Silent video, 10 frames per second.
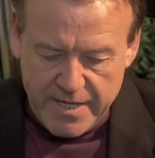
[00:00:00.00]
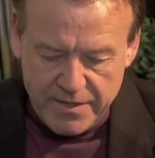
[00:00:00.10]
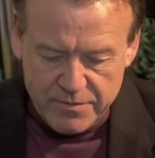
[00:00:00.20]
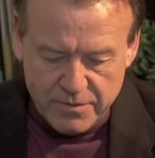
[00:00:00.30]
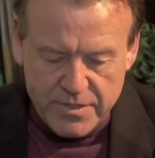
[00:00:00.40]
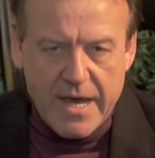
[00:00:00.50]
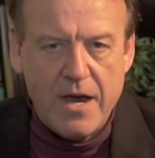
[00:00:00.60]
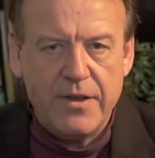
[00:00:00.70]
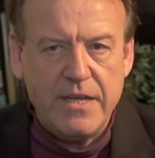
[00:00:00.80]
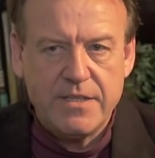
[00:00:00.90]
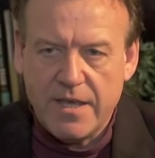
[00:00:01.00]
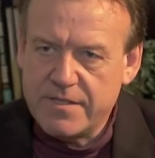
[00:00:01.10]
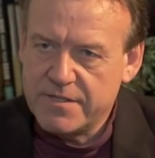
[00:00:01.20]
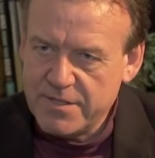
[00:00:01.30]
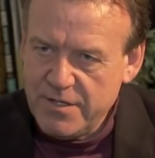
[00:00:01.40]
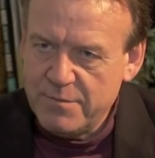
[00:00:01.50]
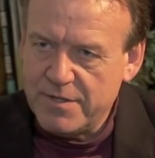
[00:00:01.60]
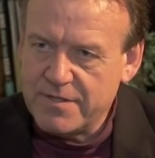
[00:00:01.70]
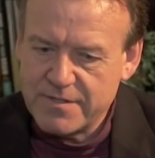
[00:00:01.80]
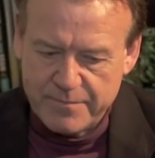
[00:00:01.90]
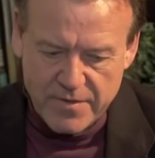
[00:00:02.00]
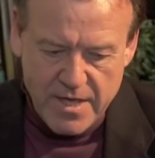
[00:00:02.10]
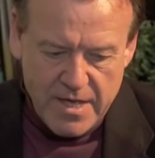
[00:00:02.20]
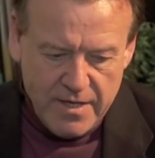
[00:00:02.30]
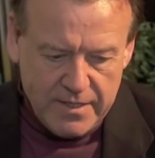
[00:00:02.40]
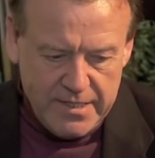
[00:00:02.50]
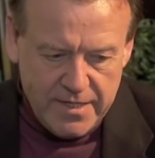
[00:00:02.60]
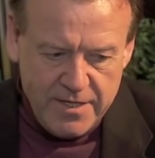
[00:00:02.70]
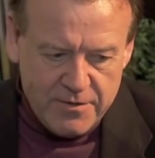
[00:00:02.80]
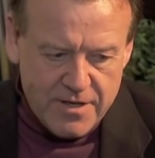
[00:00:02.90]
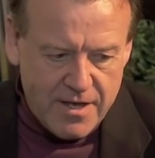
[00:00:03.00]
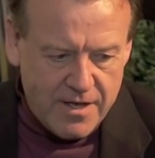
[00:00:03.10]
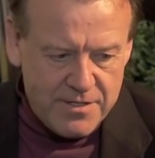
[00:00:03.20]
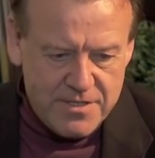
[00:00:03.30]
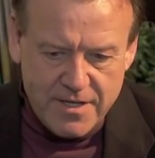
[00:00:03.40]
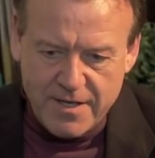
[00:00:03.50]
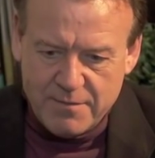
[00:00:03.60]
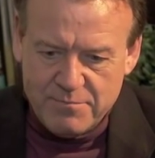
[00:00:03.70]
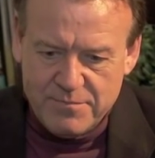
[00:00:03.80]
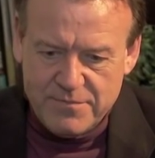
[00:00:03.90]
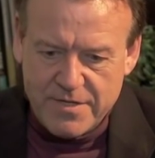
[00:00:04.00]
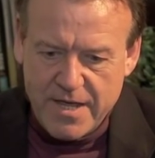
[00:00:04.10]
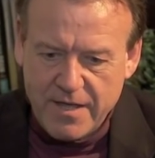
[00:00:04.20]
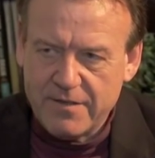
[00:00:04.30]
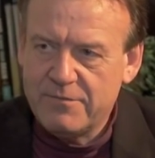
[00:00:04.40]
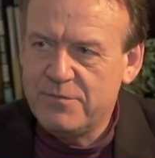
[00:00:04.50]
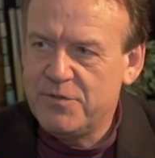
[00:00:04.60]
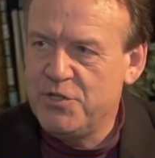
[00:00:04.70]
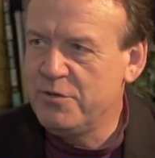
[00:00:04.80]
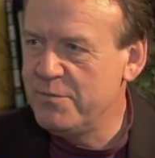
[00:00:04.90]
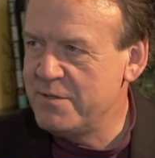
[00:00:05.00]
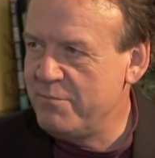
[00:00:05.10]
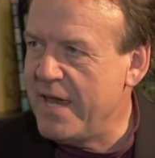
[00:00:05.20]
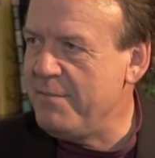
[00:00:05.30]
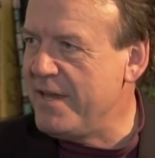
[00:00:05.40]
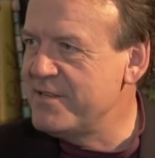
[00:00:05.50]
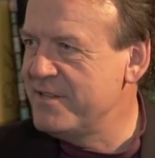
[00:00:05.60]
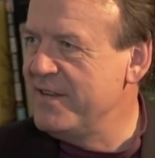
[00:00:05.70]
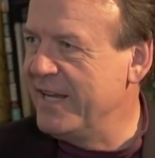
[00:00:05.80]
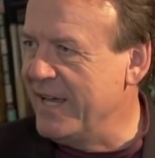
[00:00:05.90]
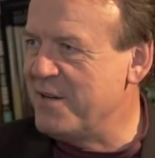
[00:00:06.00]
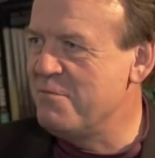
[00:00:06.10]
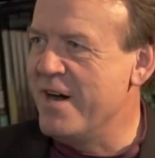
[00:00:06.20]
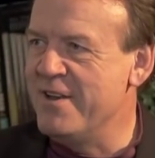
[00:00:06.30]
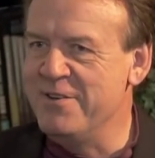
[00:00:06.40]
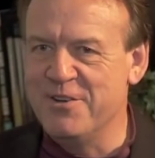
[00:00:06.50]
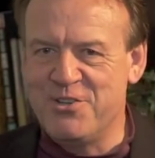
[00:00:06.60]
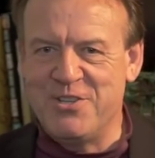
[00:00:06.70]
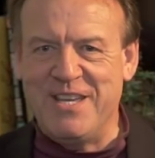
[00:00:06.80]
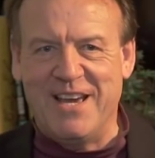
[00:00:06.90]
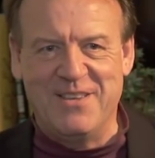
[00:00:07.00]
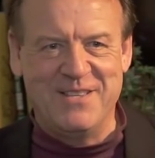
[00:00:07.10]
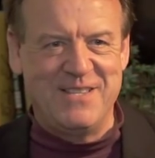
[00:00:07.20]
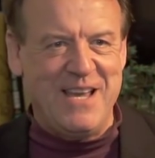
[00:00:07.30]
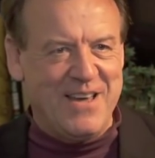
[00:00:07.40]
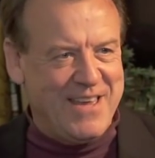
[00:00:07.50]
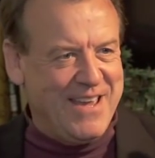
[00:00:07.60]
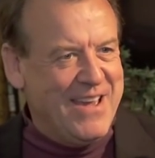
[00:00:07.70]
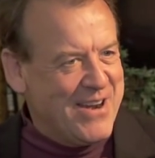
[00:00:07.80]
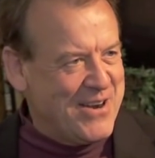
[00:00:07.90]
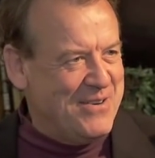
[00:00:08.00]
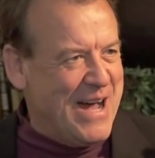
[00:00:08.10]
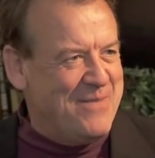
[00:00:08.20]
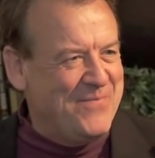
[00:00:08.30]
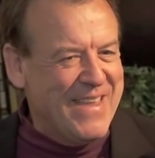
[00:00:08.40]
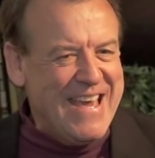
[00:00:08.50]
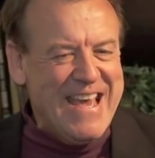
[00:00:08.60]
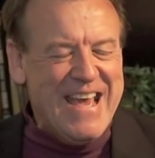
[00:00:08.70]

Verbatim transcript: He thought, how can I test this in humans? Clearly you can't uh, take two groups of babies and neglect one and nurture the others and see how they grow up.